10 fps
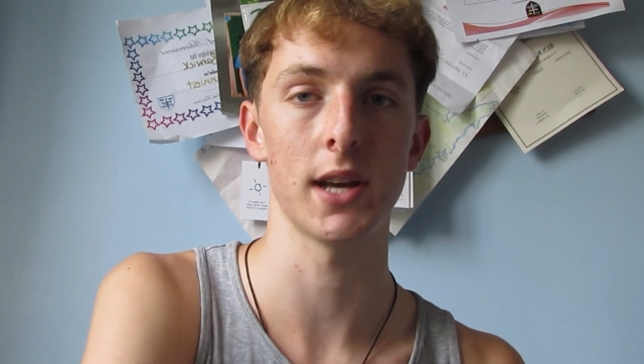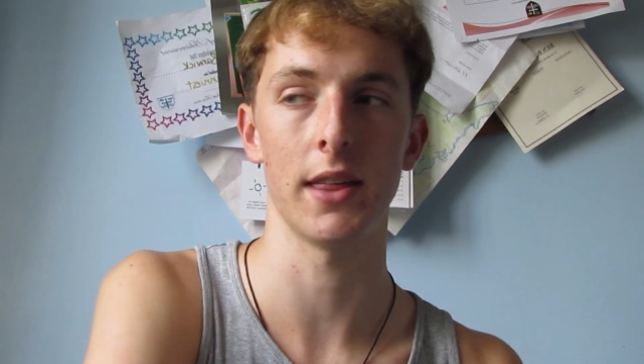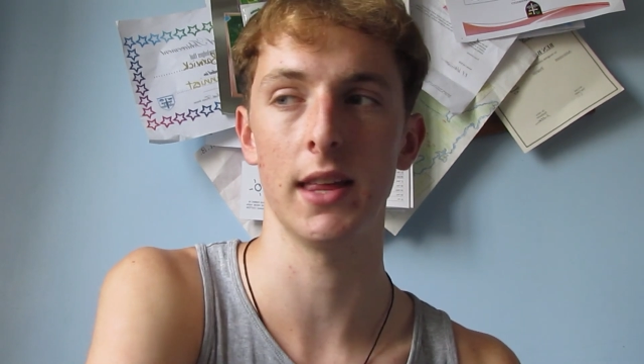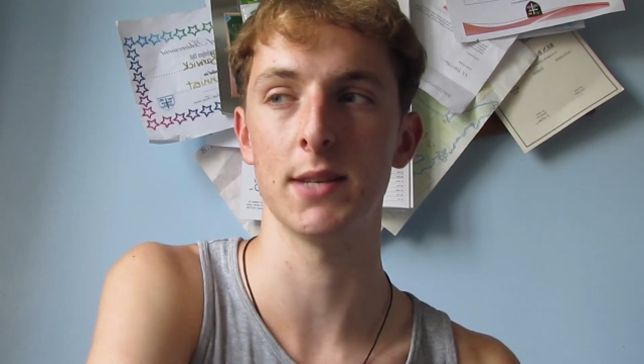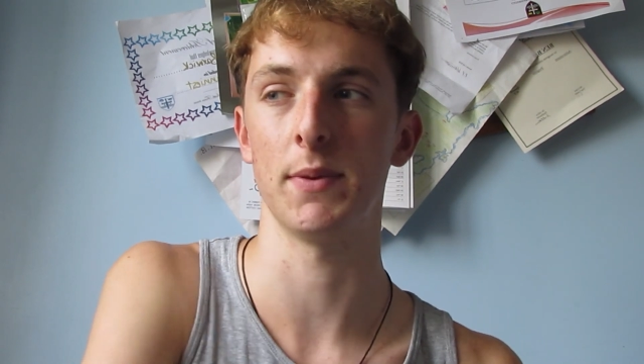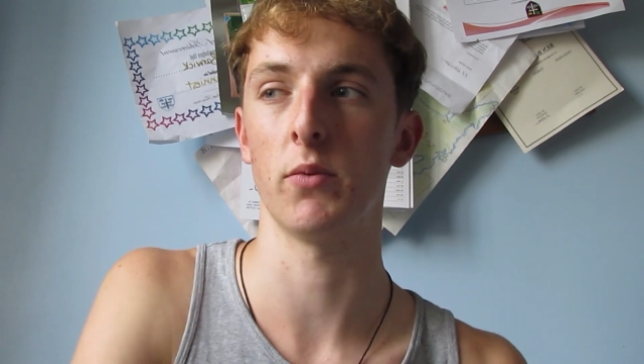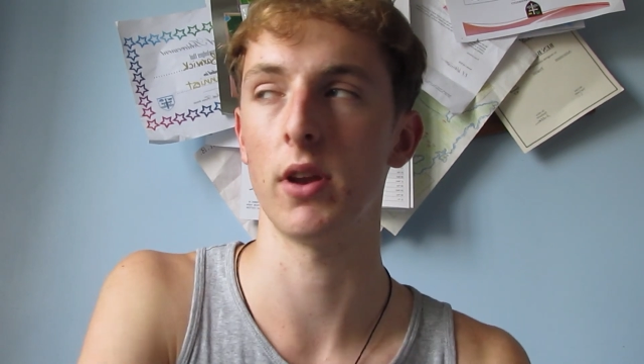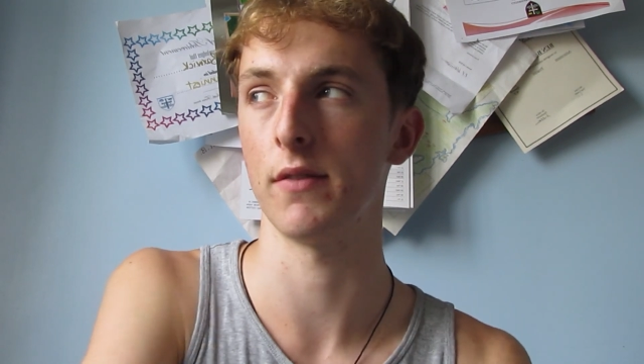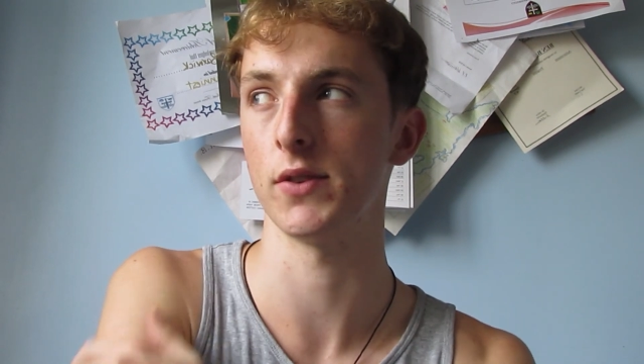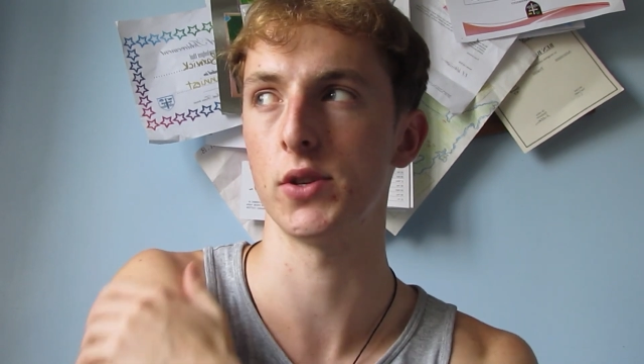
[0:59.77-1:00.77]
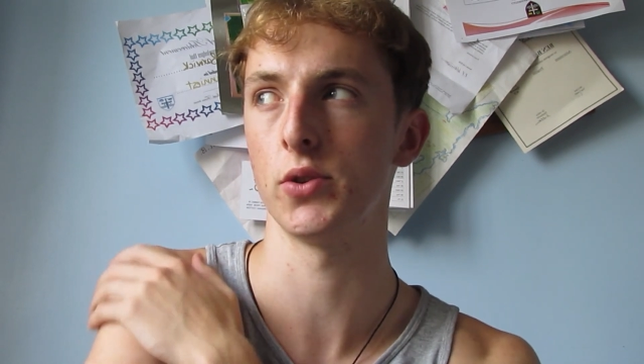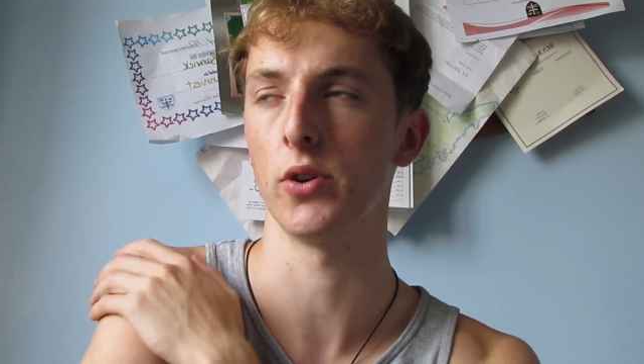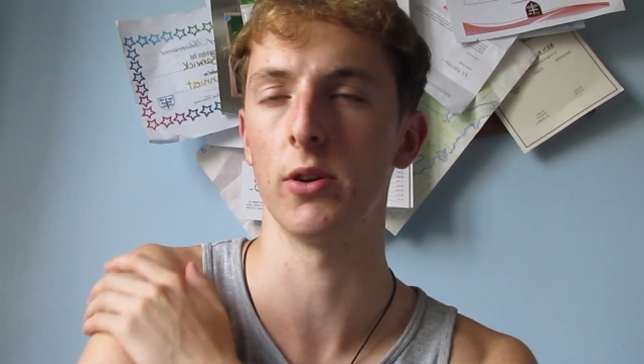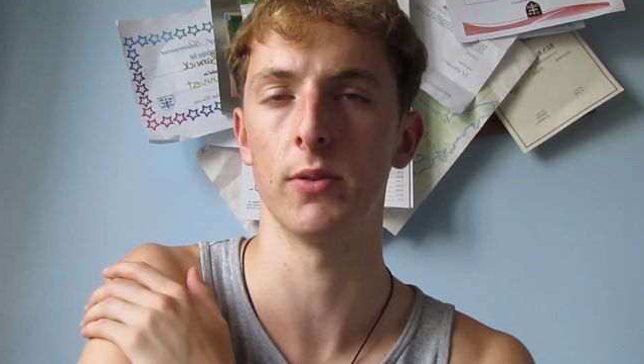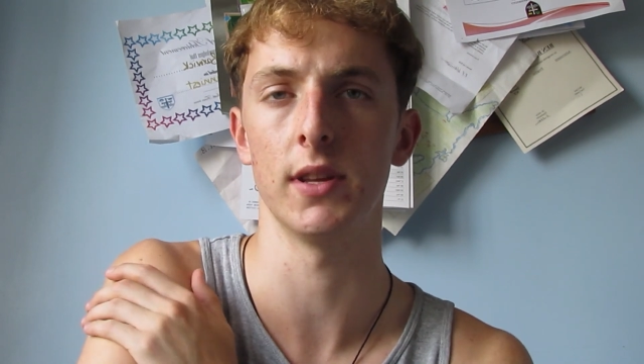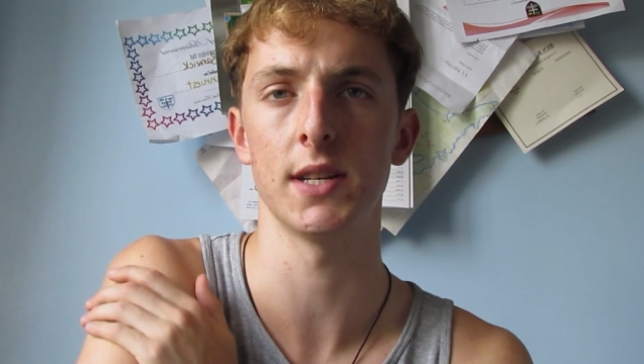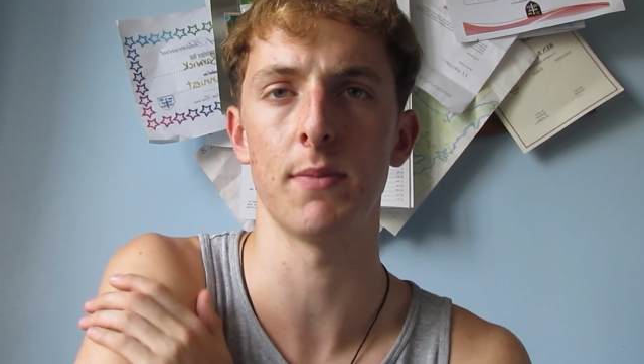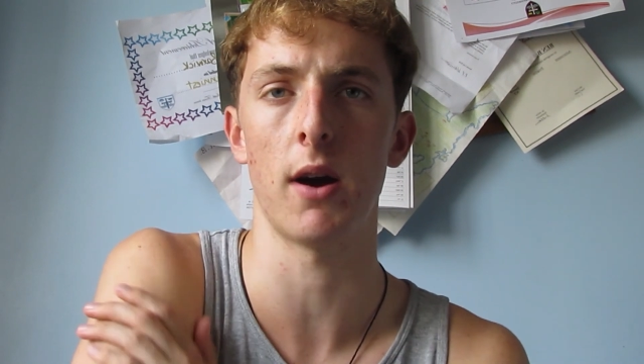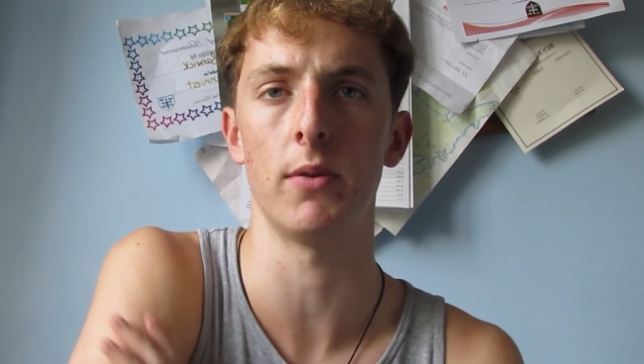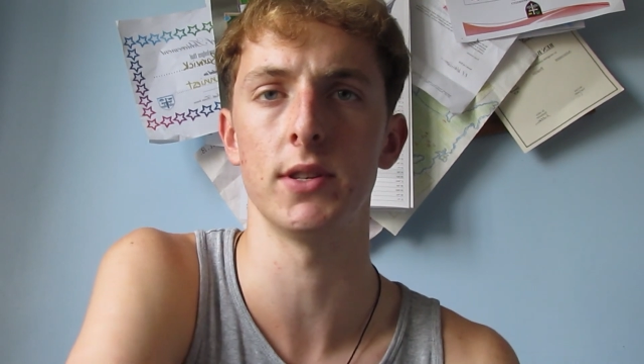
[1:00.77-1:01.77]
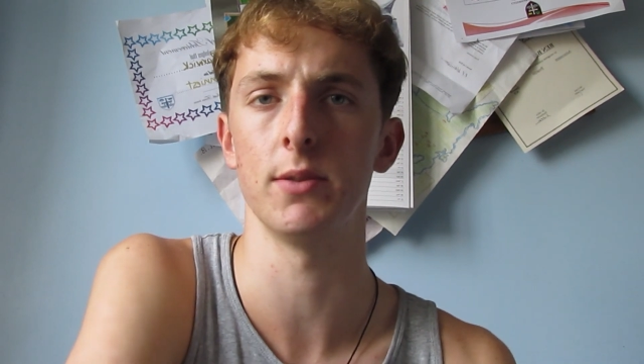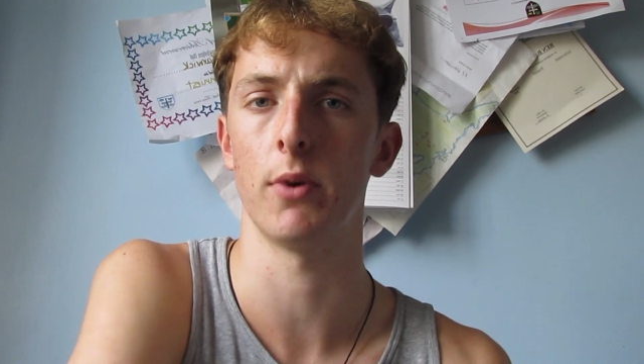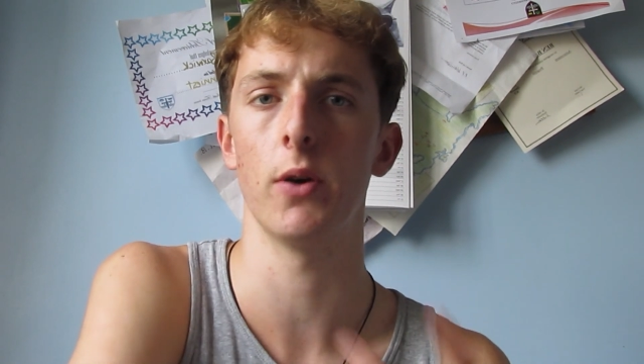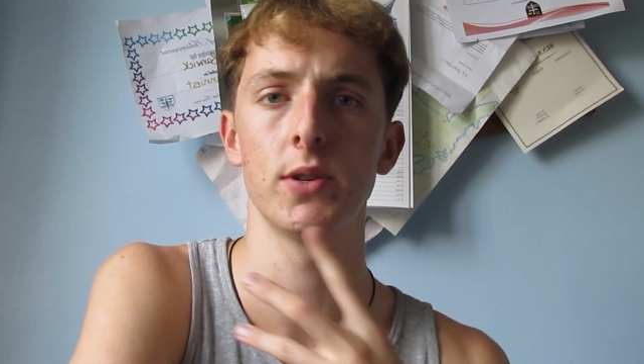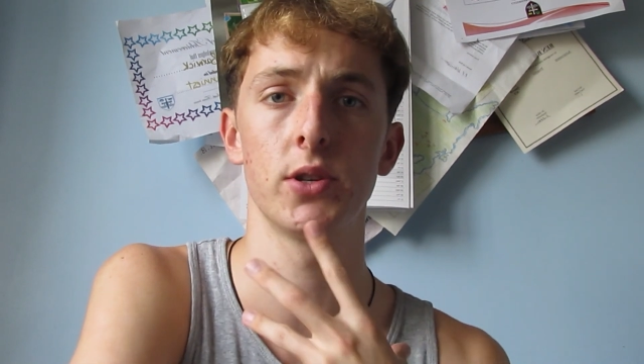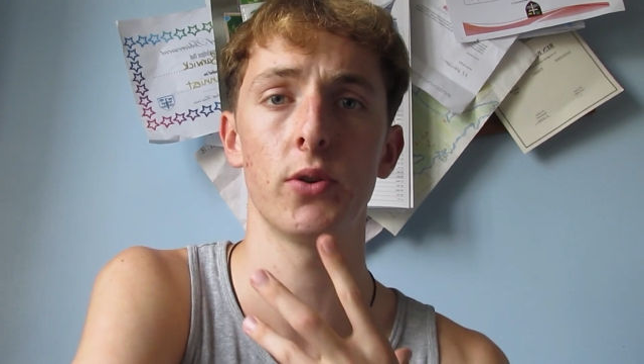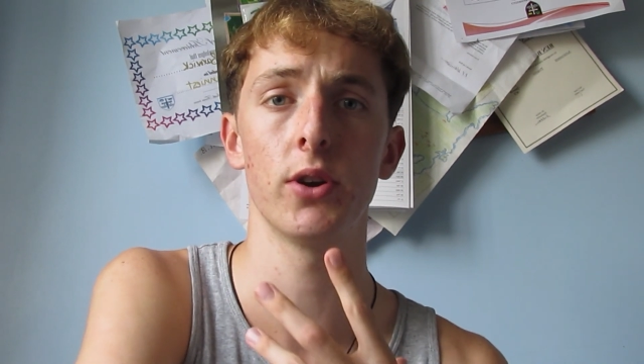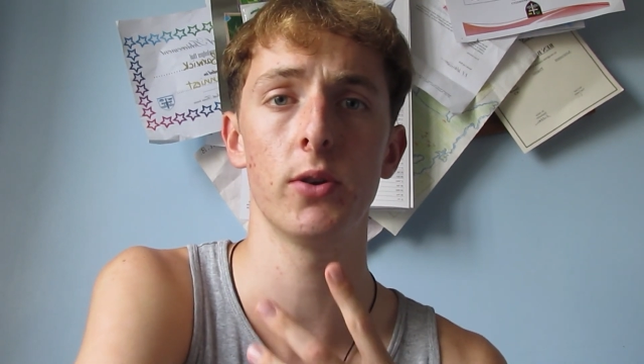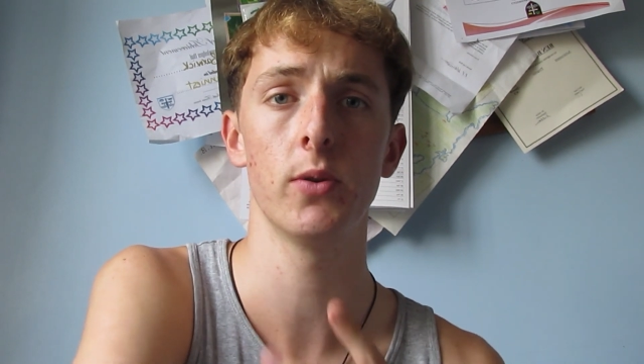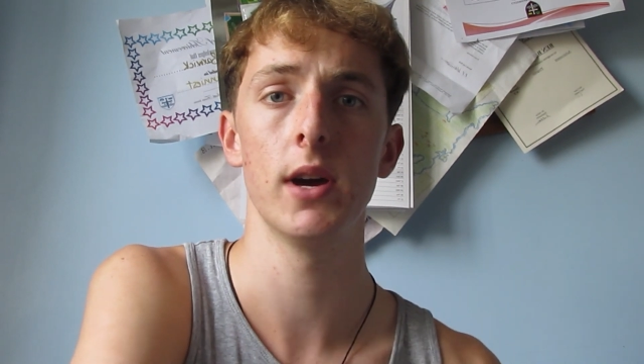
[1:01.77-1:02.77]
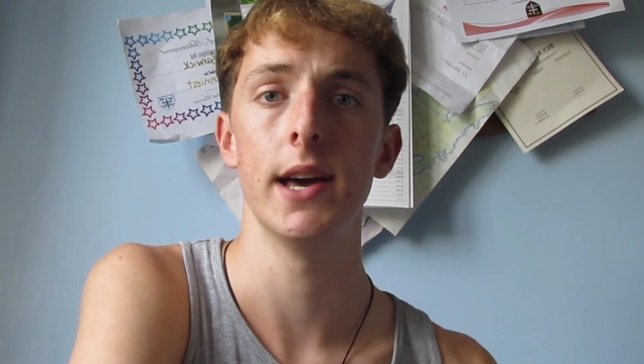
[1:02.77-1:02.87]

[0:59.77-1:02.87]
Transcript: I think there's been one other tutorial on this, but I wanted to do my own tutorial.